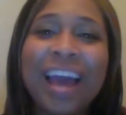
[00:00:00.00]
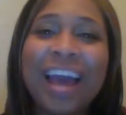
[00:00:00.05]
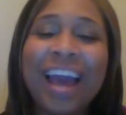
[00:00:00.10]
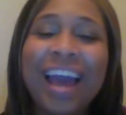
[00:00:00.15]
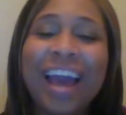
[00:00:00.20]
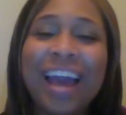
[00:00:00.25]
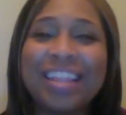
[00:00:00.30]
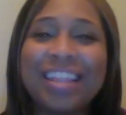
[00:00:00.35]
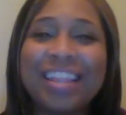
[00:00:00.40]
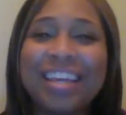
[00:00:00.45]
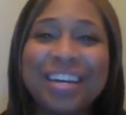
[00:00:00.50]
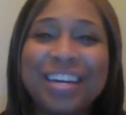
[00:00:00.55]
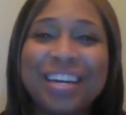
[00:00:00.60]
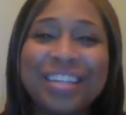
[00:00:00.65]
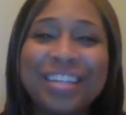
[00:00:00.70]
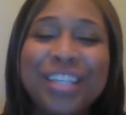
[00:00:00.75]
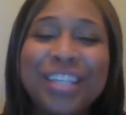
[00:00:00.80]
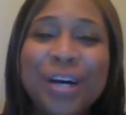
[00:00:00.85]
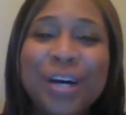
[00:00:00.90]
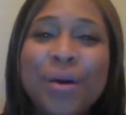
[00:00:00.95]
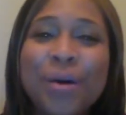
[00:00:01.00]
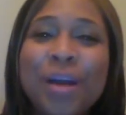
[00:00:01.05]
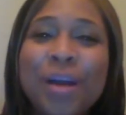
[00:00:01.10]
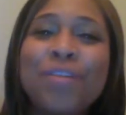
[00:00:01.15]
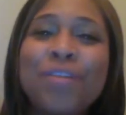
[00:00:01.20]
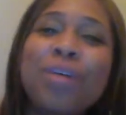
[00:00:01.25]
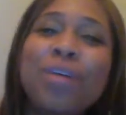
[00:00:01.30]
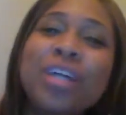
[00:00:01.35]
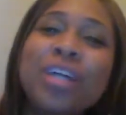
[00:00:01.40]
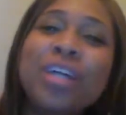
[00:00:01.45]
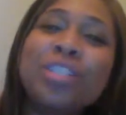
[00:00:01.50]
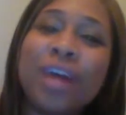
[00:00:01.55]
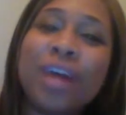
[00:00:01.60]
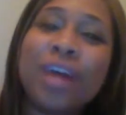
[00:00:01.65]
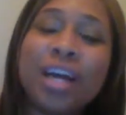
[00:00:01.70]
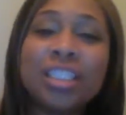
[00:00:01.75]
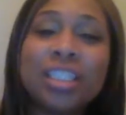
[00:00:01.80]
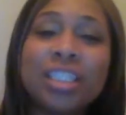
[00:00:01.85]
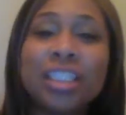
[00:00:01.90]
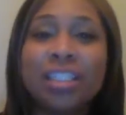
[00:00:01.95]
Hey there. So, if you are
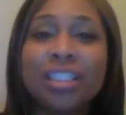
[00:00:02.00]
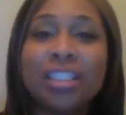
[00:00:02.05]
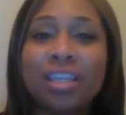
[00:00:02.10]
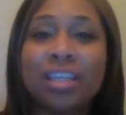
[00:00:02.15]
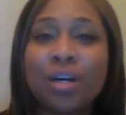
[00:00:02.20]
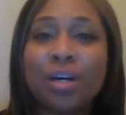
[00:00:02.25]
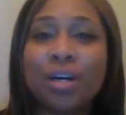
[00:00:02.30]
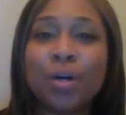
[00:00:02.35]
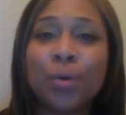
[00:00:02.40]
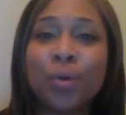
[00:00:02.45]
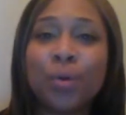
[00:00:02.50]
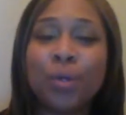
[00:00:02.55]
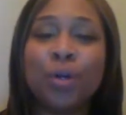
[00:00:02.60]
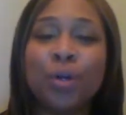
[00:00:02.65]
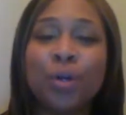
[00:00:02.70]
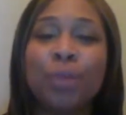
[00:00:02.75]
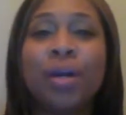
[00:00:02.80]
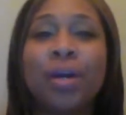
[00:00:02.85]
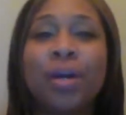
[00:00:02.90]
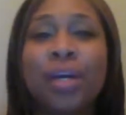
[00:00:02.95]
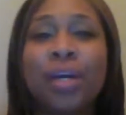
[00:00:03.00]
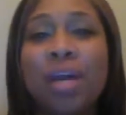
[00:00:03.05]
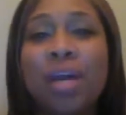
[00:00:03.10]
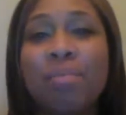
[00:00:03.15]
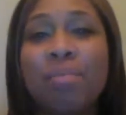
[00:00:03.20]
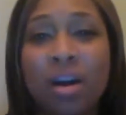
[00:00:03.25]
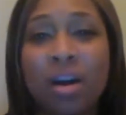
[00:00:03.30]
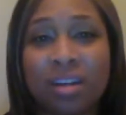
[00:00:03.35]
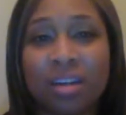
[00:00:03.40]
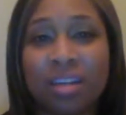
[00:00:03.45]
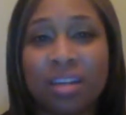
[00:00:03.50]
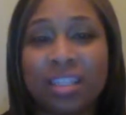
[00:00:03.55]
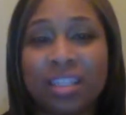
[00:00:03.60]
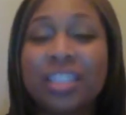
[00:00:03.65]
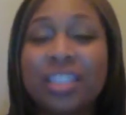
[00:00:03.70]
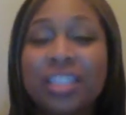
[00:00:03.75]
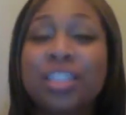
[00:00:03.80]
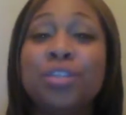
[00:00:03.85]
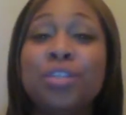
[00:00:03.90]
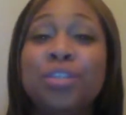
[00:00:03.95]
trying to sell your Mary Kay
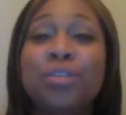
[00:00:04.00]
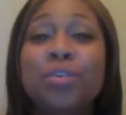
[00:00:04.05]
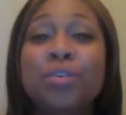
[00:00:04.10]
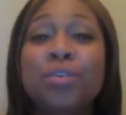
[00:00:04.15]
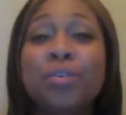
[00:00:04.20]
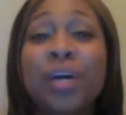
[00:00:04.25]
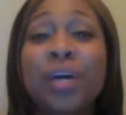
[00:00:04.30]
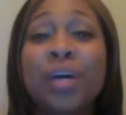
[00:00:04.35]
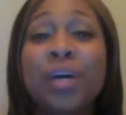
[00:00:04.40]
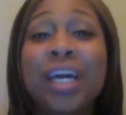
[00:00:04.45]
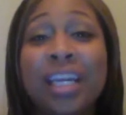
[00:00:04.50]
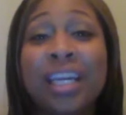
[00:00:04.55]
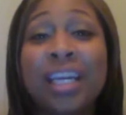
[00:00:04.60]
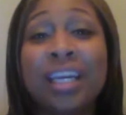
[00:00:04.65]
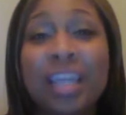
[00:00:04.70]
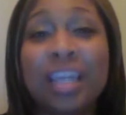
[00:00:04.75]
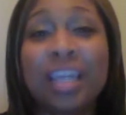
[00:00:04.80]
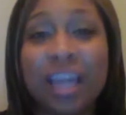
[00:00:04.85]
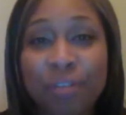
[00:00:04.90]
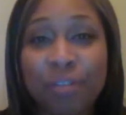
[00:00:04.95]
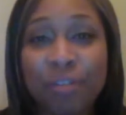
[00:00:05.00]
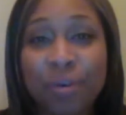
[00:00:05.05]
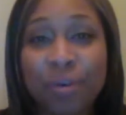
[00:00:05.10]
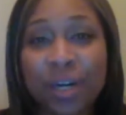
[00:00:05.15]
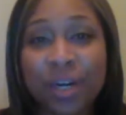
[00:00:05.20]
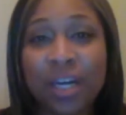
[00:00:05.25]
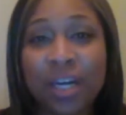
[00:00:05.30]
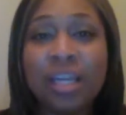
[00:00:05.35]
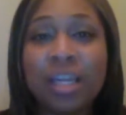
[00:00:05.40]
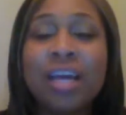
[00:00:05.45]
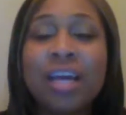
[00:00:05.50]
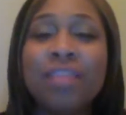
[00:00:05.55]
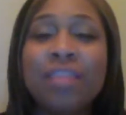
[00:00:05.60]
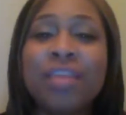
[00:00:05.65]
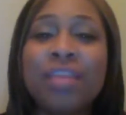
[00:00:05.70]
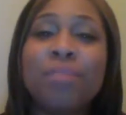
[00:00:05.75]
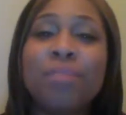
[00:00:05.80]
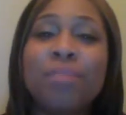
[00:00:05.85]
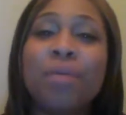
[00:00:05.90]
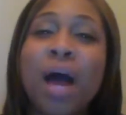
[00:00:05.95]
products to any and everyone,
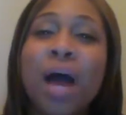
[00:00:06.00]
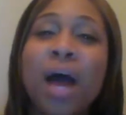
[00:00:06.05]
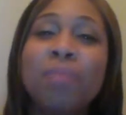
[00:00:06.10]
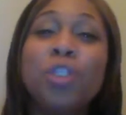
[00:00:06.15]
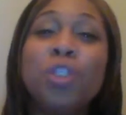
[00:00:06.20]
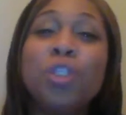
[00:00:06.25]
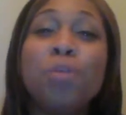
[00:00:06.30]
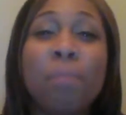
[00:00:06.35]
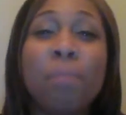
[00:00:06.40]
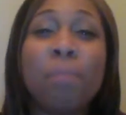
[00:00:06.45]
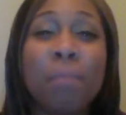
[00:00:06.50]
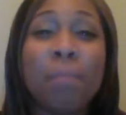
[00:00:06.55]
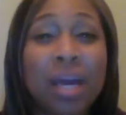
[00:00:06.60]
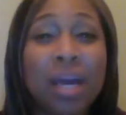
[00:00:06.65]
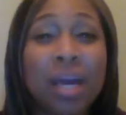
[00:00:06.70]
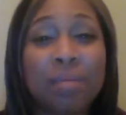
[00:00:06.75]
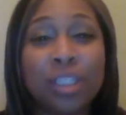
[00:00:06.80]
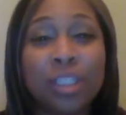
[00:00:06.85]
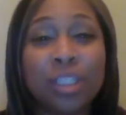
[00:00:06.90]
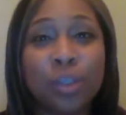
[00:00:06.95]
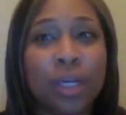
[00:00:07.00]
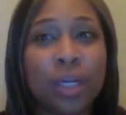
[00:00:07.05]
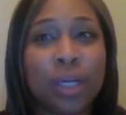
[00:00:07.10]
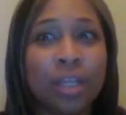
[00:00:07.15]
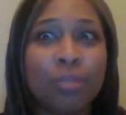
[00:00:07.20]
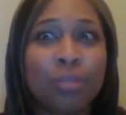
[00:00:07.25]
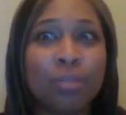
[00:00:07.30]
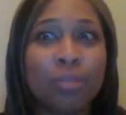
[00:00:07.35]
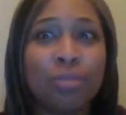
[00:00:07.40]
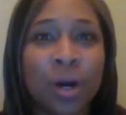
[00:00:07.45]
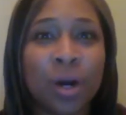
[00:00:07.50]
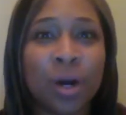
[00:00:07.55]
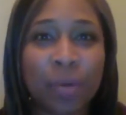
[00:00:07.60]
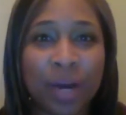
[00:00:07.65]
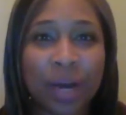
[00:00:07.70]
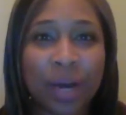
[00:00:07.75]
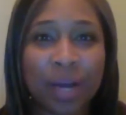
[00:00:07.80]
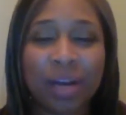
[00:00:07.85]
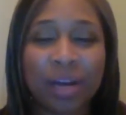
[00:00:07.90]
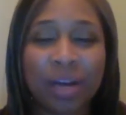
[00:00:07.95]
then perhaps you may be doing it the wrong
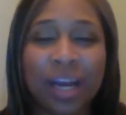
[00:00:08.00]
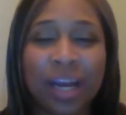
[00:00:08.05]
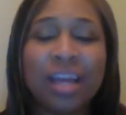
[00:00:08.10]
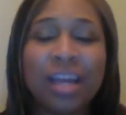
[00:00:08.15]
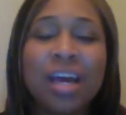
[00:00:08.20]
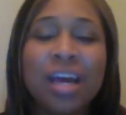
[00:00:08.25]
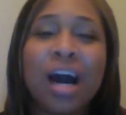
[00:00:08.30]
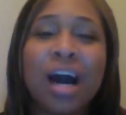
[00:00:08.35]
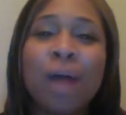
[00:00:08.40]
way, right?